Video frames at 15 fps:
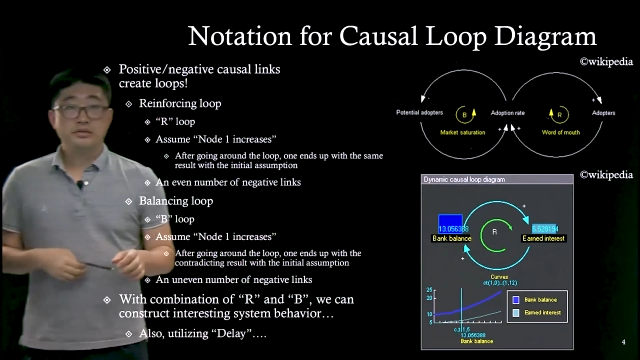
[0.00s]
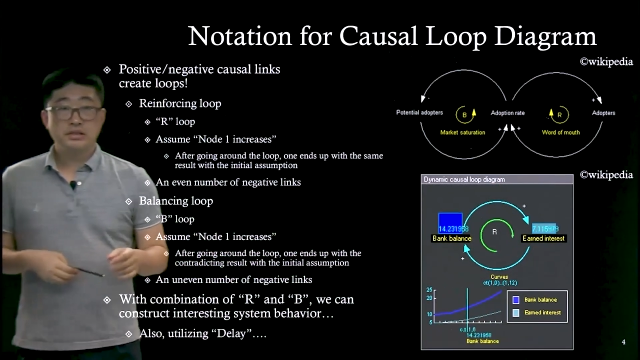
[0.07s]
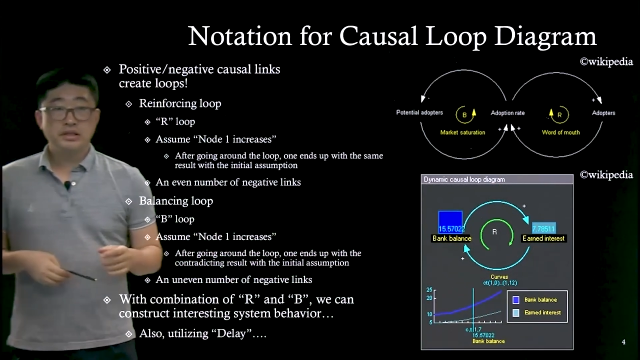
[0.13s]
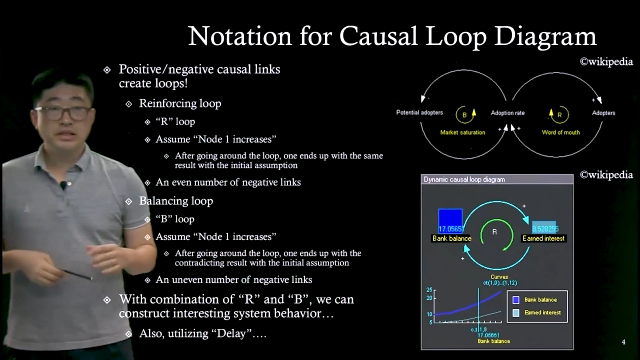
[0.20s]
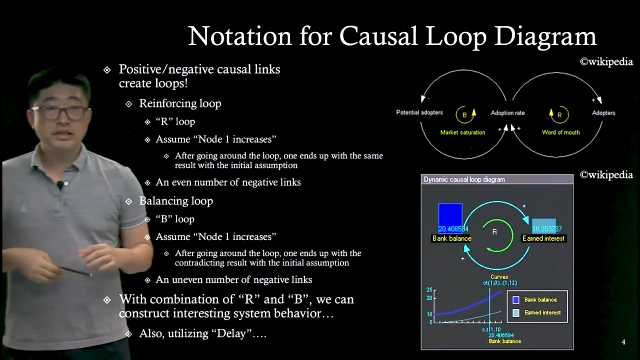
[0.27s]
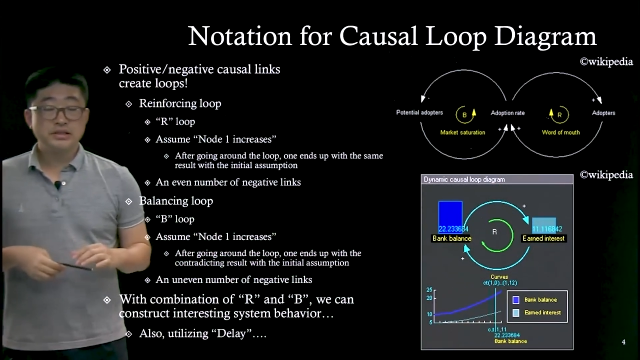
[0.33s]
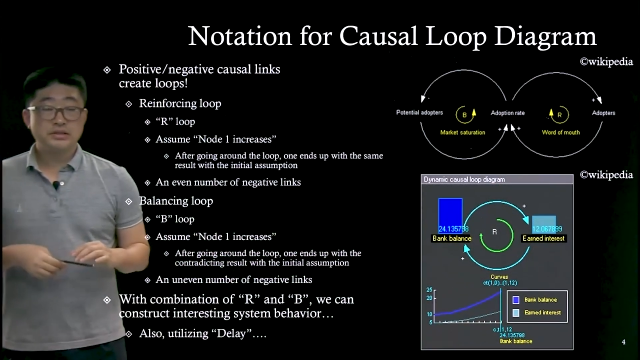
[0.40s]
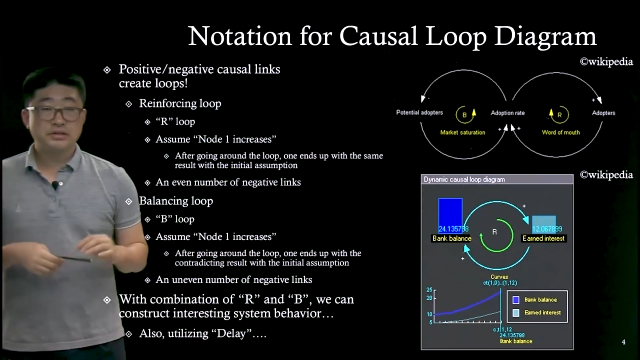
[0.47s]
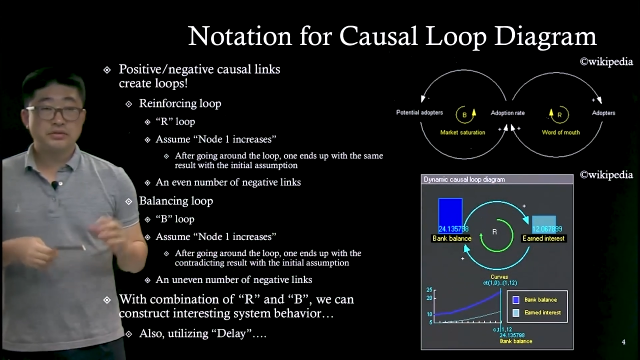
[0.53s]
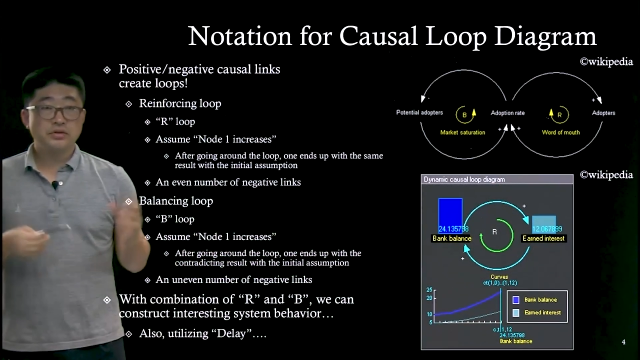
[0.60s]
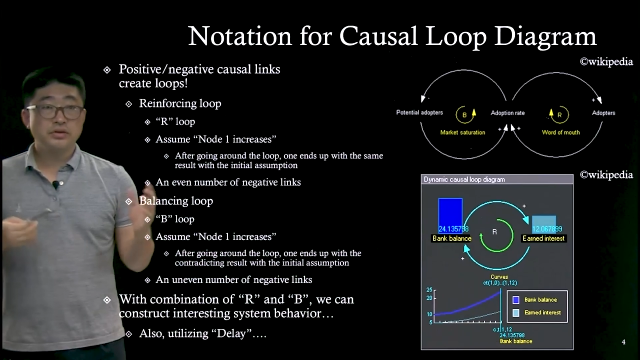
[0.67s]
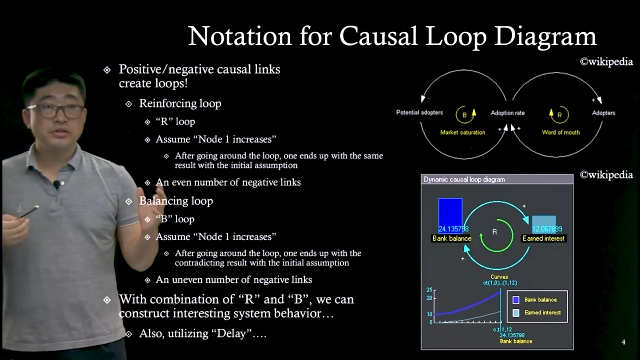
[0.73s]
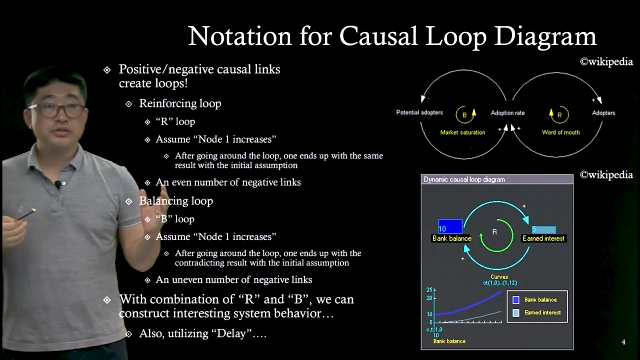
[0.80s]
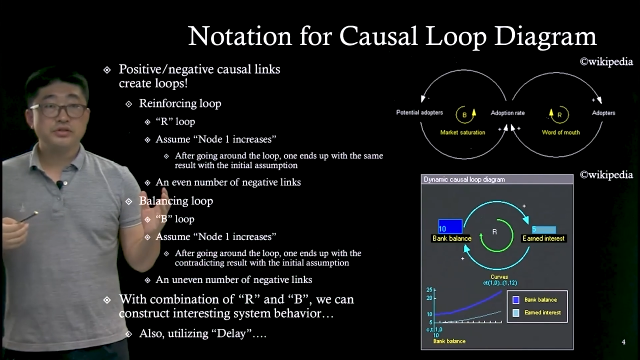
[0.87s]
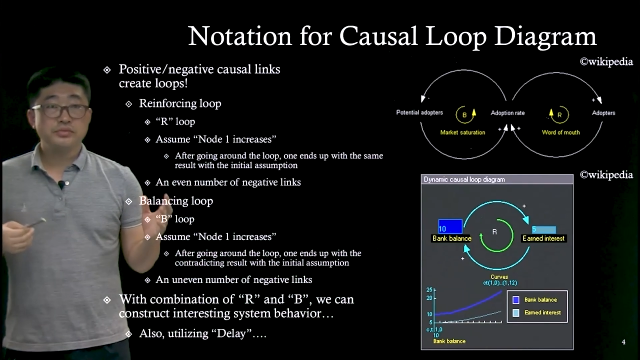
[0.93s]
is
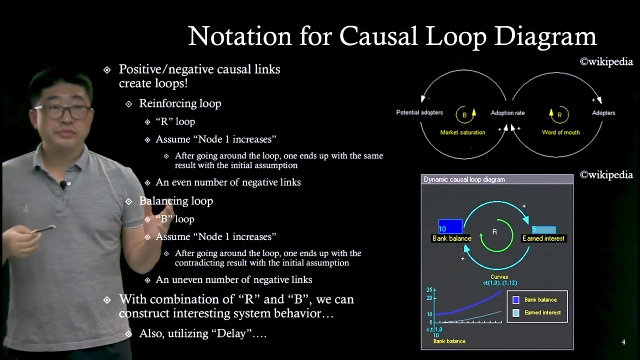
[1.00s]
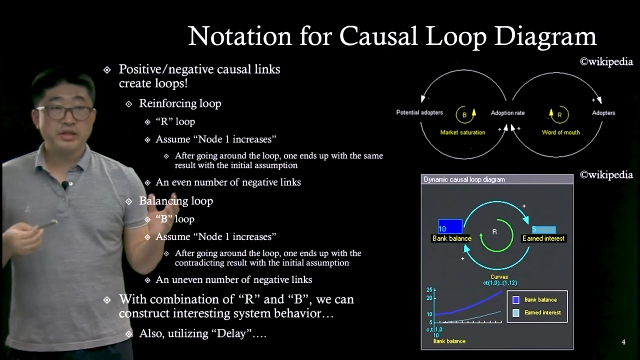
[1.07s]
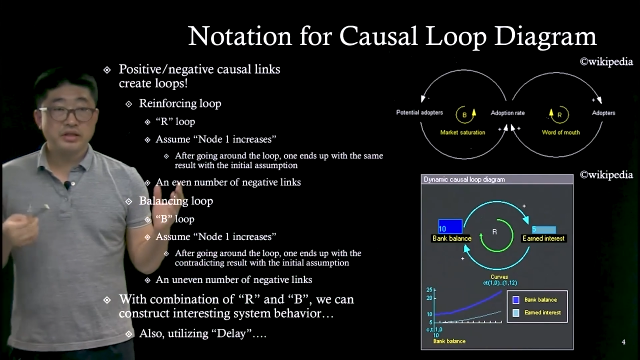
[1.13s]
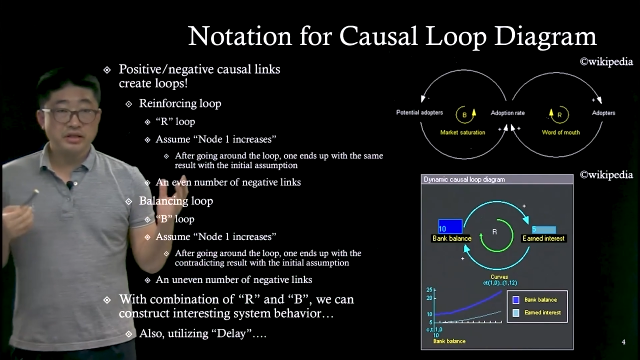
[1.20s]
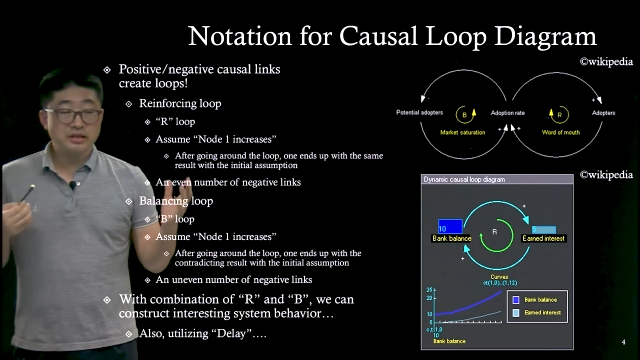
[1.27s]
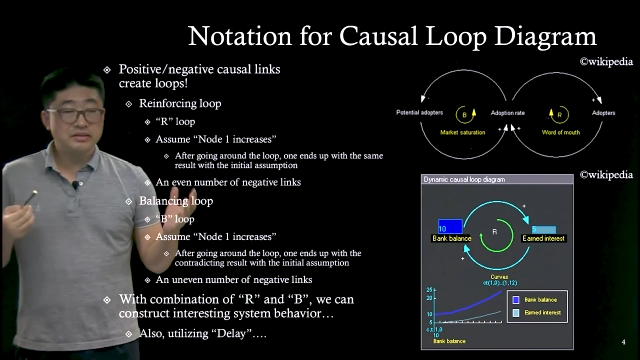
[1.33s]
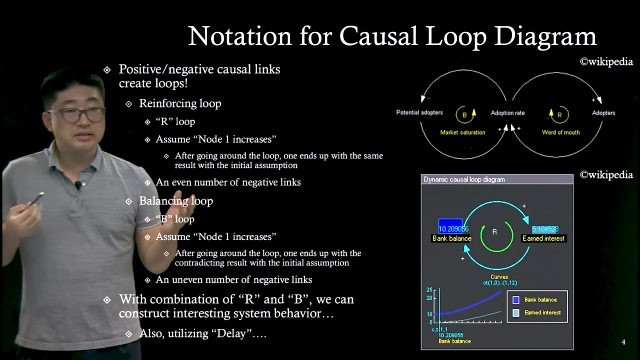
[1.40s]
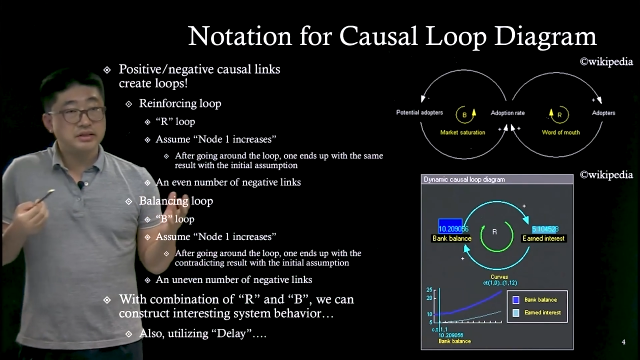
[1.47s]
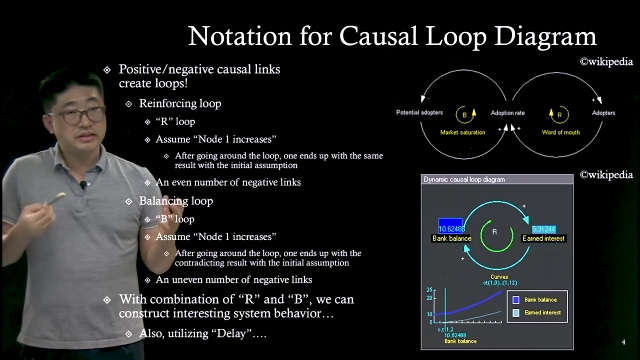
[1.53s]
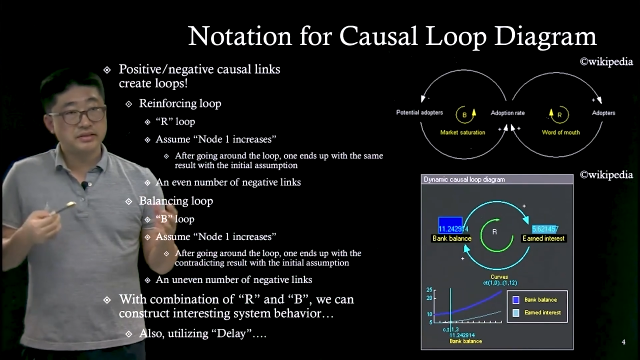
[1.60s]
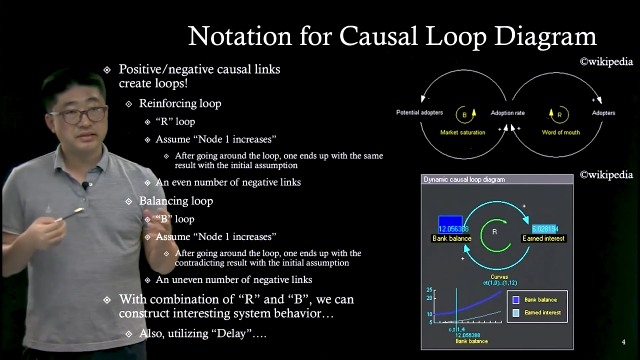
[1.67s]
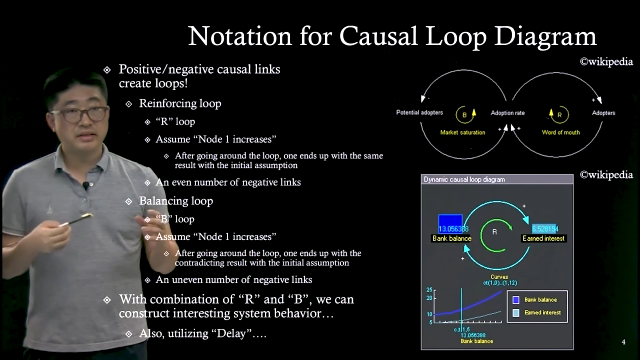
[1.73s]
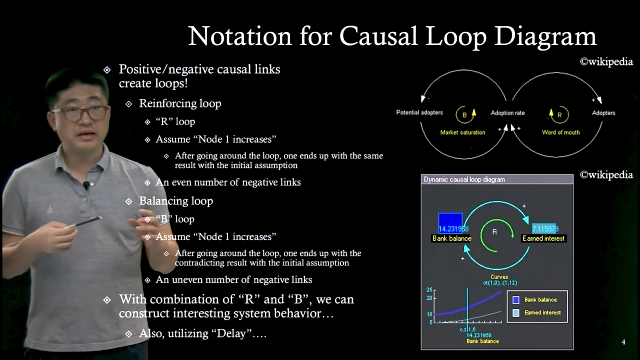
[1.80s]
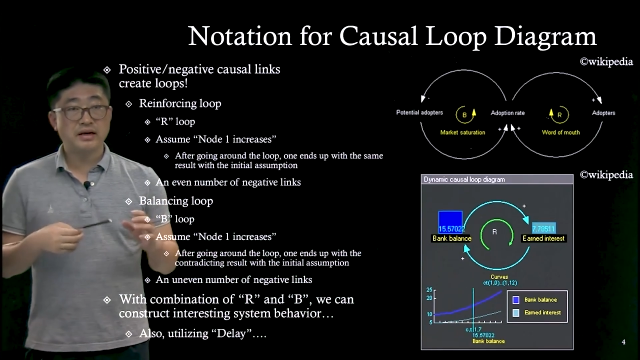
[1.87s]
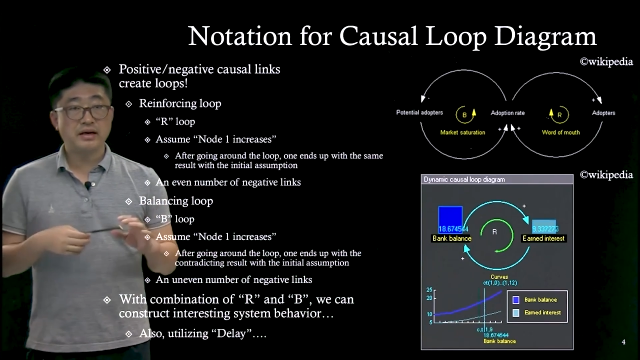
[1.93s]
going to be
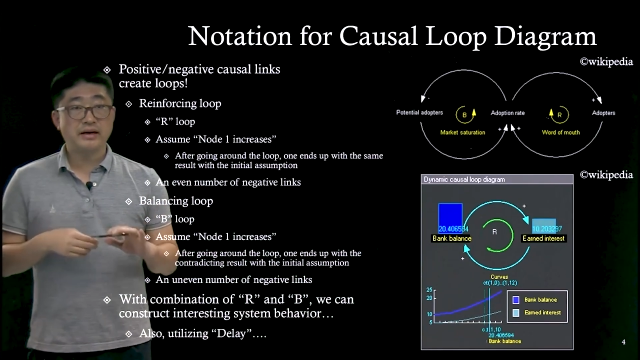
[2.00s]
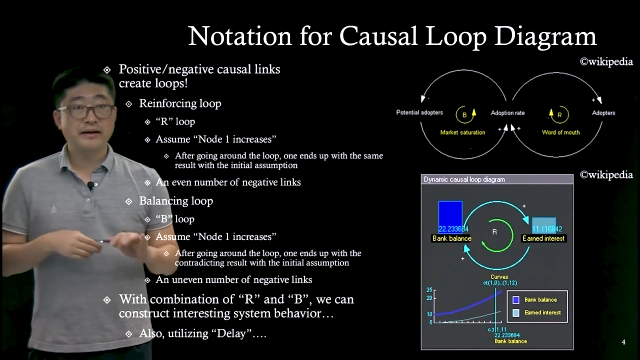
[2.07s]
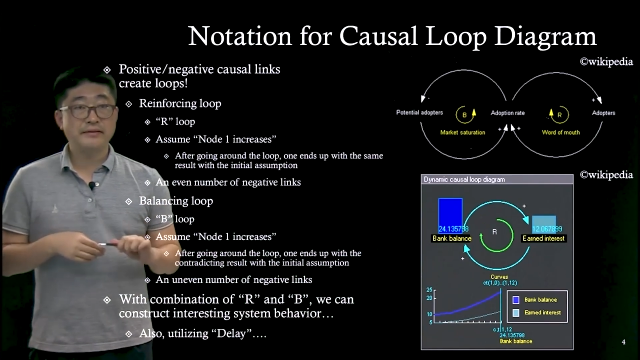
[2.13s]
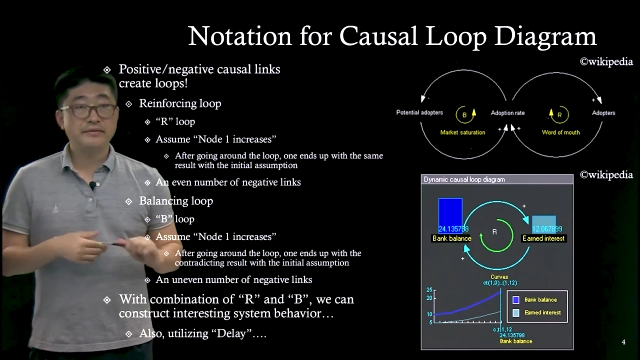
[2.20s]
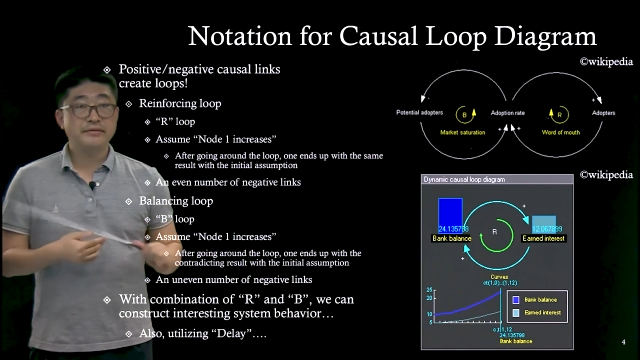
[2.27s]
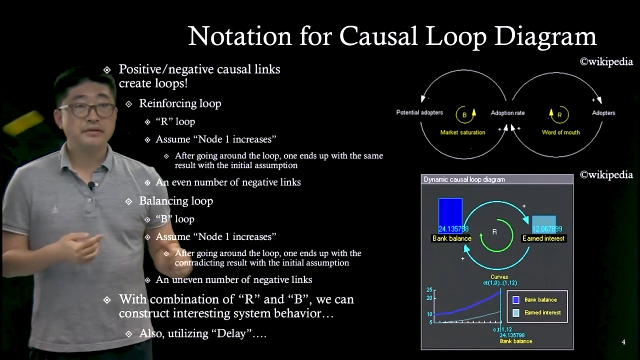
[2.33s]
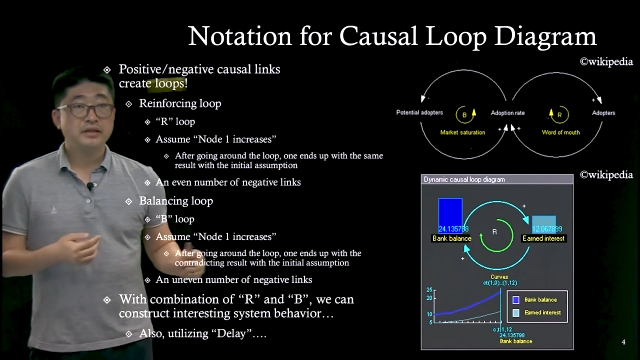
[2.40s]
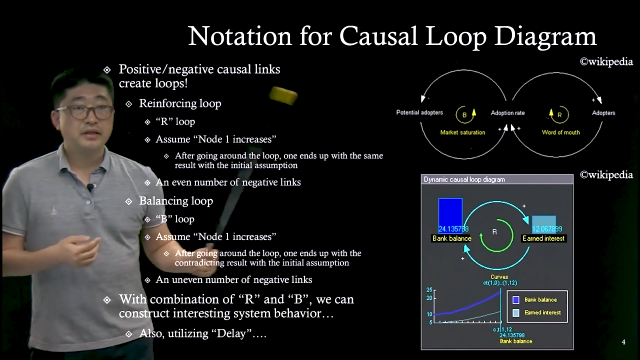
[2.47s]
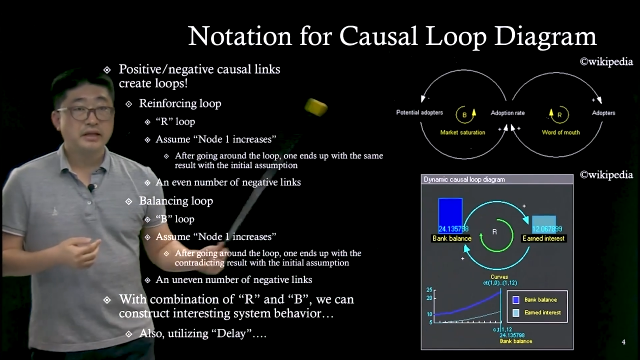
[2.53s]
consist of